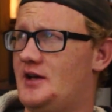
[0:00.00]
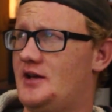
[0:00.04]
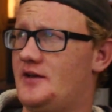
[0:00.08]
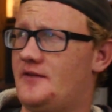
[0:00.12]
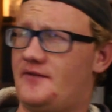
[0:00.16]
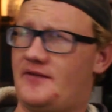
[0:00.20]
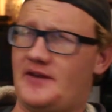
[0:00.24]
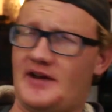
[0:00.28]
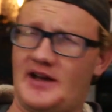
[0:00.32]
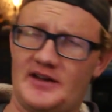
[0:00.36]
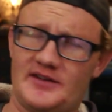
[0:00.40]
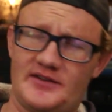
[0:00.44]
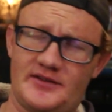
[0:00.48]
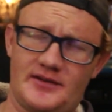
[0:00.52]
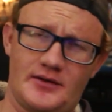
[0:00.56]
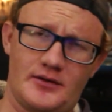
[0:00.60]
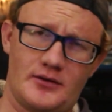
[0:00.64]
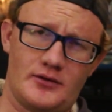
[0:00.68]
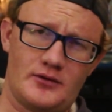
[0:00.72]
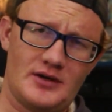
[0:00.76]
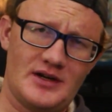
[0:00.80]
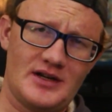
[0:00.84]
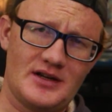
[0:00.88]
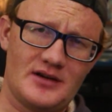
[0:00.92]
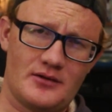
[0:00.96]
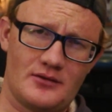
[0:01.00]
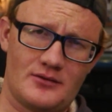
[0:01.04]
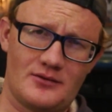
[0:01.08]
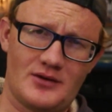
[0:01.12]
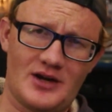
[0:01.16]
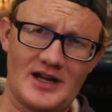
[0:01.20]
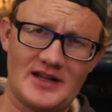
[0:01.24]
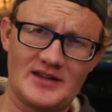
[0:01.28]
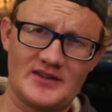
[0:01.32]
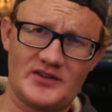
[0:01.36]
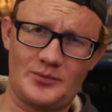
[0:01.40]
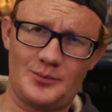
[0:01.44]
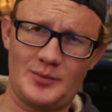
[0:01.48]
faster read and
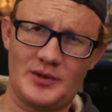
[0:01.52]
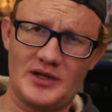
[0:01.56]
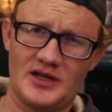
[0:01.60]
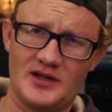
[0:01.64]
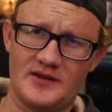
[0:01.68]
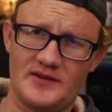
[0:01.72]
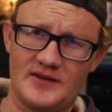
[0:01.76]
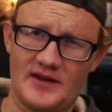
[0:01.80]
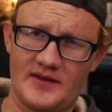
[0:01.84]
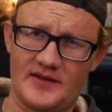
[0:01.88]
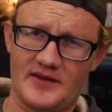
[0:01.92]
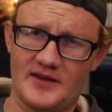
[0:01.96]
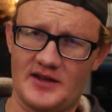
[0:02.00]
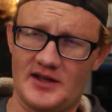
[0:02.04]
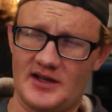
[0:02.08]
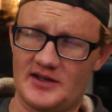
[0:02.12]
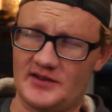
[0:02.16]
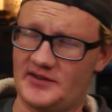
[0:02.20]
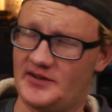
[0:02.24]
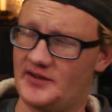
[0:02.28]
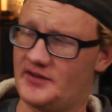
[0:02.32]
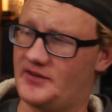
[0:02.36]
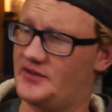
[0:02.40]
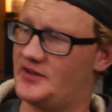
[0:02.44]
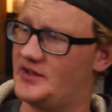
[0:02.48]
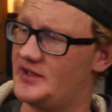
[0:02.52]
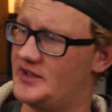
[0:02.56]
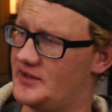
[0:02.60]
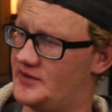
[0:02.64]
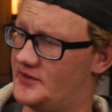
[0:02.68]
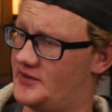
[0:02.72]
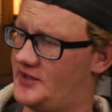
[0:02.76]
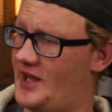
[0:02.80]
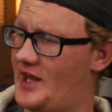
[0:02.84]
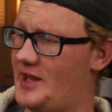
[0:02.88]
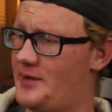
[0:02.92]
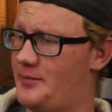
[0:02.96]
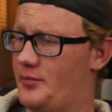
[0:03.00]
write speed that the SSD
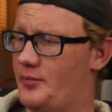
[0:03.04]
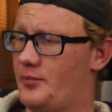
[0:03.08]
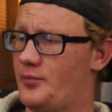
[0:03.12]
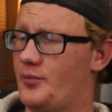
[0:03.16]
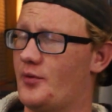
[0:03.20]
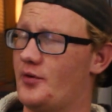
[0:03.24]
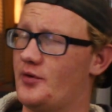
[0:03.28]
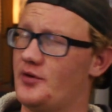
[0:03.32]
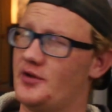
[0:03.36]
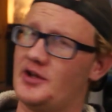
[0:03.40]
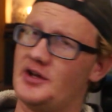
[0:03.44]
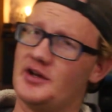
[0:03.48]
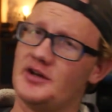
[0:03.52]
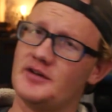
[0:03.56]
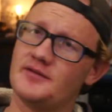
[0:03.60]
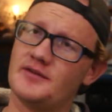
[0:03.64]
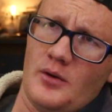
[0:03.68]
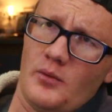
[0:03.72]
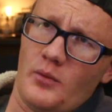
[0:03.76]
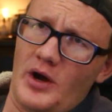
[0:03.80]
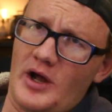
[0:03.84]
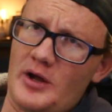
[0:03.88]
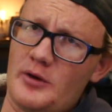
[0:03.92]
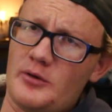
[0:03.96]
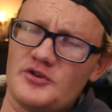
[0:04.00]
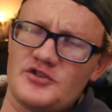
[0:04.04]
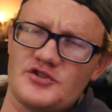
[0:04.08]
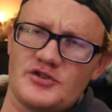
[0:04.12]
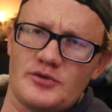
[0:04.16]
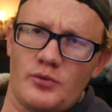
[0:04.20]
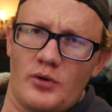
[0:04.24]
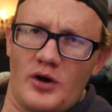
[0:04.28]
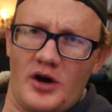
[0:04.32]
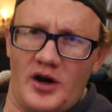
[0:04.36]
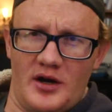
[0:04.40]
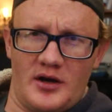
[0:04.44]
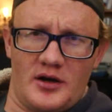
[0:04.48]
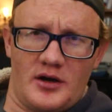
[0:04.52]
is capable of. Why would
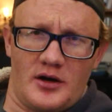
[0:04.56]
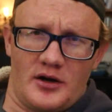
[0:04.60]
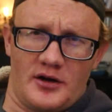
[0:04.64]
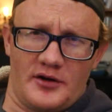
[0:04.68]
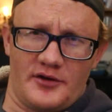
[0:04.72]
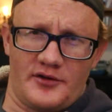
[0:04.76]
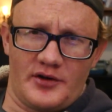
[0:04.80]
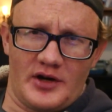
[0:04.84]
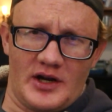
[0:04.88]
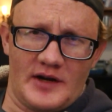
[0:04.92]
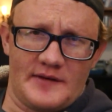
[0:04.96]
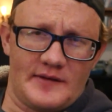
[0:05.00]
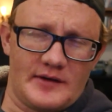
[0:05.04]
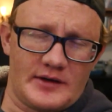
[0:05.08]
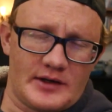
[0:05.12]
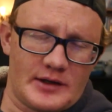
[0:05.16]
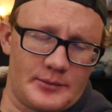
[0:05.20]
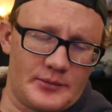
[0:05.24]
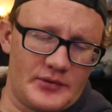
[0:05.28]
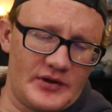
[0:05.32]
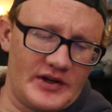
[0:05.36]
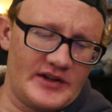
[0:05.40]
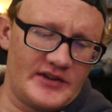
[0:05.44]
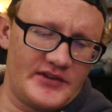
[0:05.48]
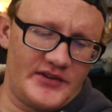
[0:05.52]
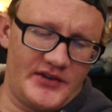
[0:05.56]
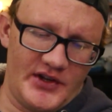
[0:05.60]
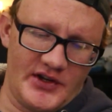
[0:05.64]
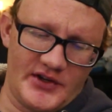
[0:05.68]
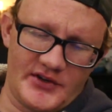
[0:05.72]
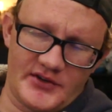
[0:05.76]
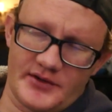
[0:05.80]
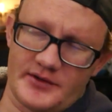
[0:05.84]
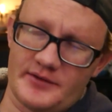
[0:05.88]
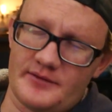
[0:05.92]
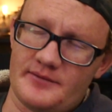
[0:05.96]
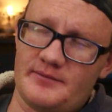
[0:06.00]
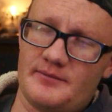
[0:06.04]
you want a hard drive on your
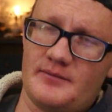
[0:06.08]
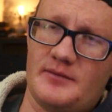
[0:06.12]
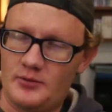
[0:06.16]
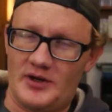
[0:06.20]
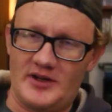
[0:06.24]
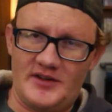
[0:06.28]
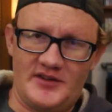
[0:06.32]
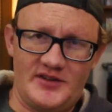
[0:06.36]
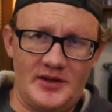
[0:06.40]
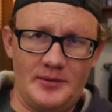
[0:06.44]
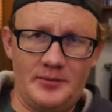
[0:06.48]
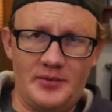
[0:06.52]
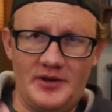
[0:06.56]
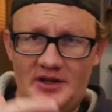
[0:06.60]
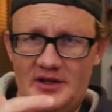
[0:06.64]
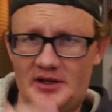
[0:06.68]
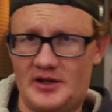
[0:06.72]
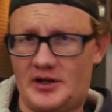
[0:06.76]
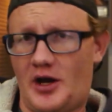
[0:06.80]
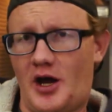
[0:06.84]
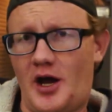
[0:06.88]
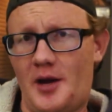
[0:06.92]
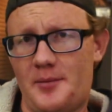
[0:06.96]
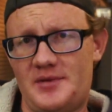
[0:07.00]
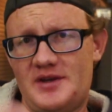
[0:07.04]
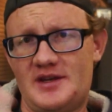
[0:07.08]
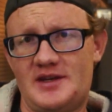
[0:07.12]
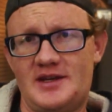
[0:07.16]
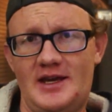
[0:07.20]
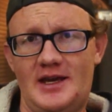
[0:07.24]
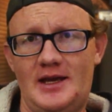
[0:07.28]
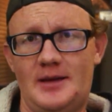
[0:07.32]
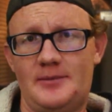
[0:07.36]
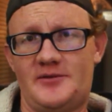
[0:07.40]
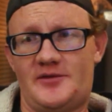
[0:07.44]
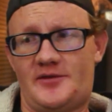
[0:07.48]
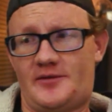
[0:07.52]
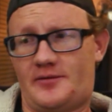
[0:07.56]
PlayStation? Why, simply to copy
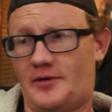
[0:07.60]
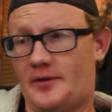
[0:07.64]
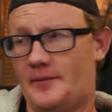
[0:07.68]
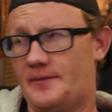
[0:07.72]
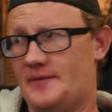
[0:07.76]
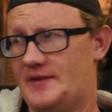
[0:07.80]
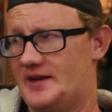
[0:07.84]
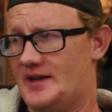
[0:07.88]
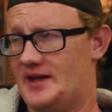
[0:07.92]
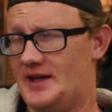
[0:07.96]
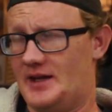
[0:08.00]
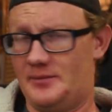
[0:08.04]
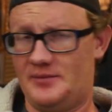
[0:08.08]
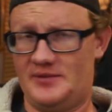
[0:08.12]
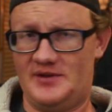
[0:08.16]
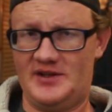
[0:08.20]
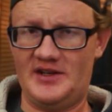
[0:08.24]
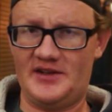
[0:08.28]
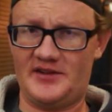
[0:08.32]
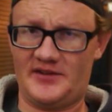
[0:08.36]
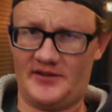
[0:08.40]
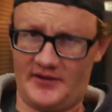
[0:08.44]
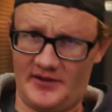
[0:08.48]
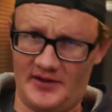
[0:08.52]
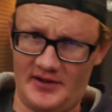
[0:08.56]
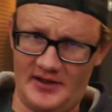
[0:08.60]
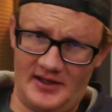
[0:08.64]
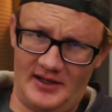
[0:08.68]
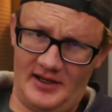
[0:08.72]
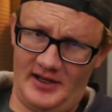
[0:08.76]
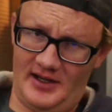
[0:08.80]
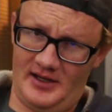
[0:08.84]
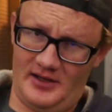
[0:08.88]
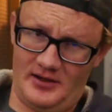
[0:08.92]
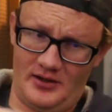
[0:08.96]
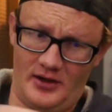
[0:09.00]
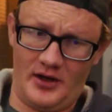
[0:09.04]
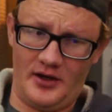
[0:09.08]
games from the game disc
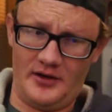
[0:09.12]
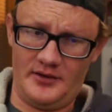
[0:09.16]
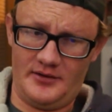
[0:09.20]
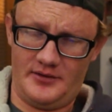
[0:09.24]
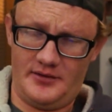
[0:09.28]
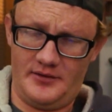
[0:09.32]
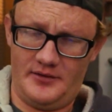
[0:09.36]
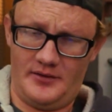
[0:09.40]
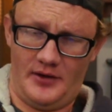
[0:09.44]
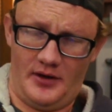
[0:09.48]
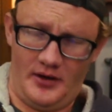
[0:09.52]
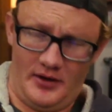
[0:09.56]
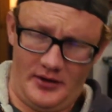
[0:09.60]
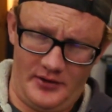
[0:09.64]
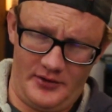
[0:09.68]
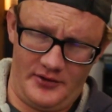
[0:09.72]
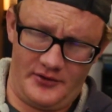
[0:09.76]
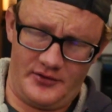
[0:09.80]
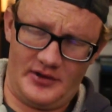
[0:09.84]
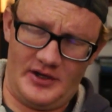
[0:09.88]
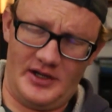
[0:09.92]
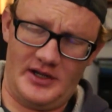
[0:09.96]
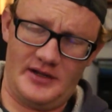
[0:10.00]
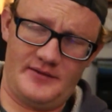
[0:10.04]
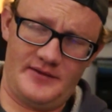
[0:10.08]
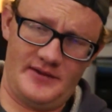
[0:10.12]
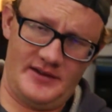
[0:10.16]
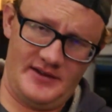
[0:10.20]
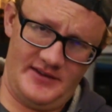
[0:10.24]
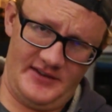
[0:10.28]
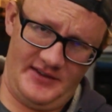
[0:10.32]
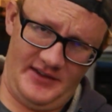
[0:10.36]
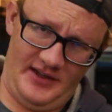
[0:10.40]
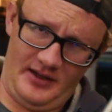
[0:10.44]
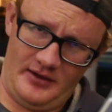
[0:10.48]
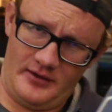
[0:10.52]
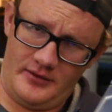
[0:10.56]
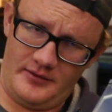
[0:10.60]
and onto the hard drive
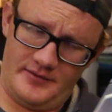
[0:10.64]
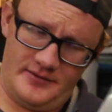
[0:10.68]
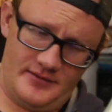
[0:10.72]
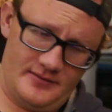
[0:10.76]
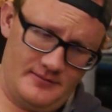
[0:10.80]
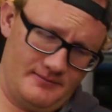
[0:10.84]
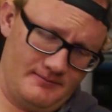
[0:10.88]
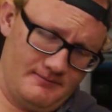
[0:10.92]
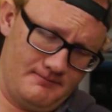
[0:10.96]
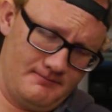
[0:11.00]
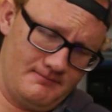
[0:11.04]
itself.